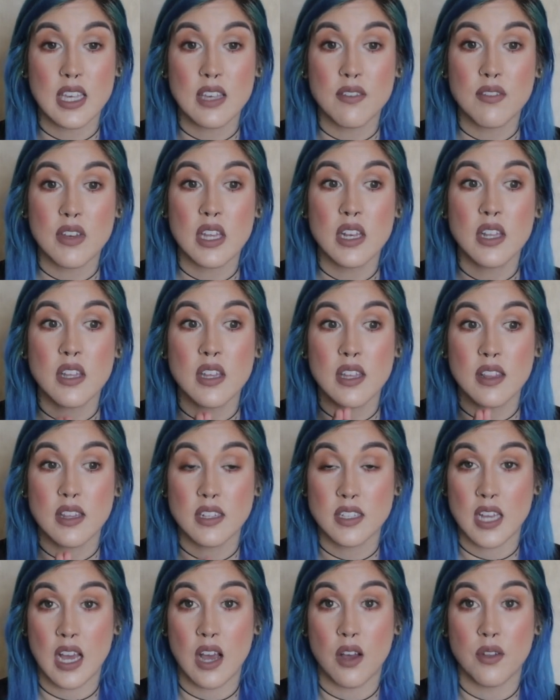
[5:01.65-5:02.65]
Even in
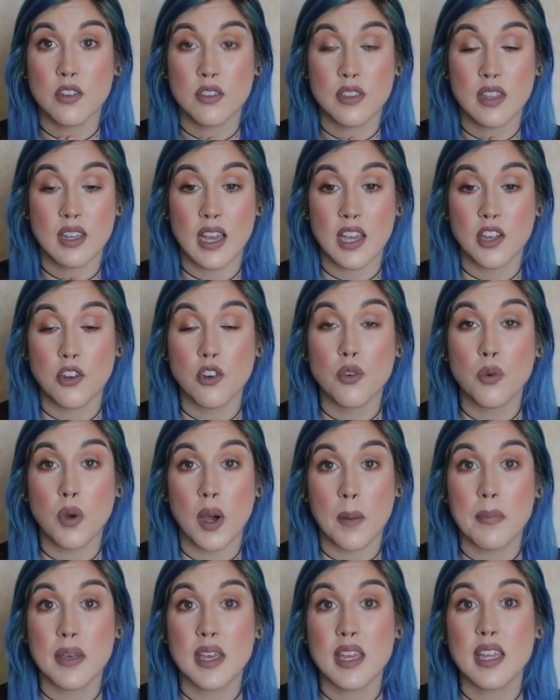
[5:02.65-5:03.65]
the town that I grew
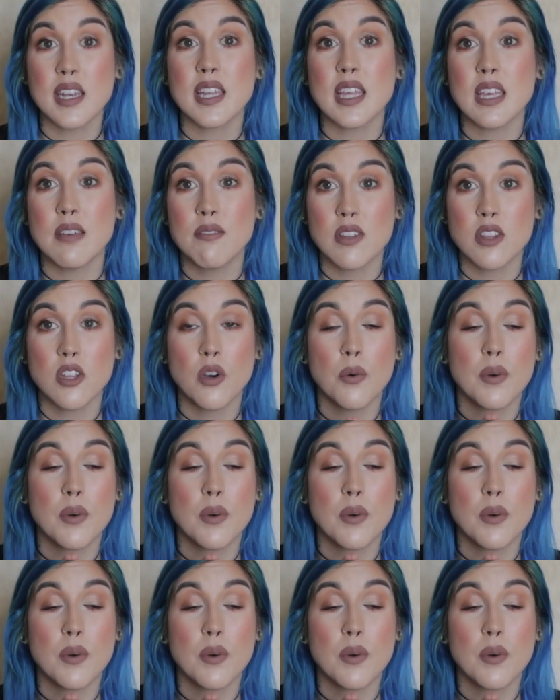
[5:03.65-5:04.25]
up in, even